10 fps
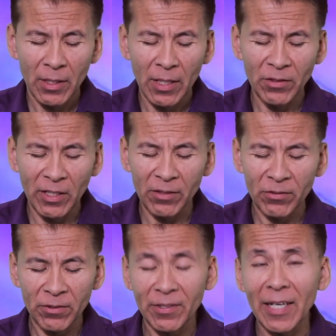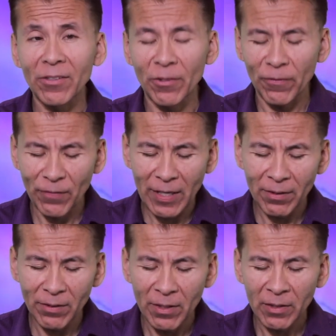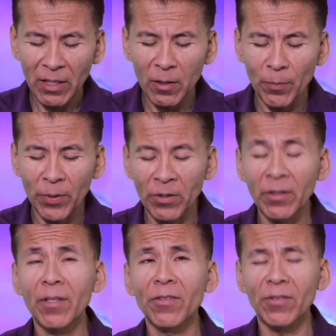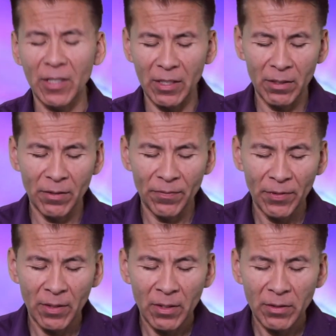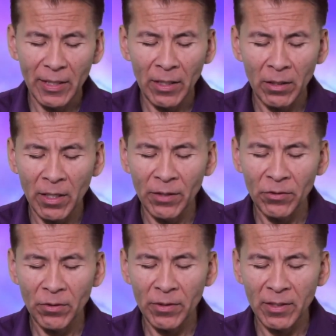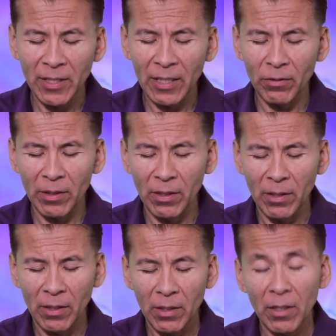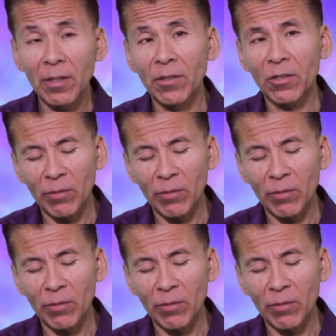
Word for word: As they exercised their faith, God appeared on the scene. They held on to their integrity against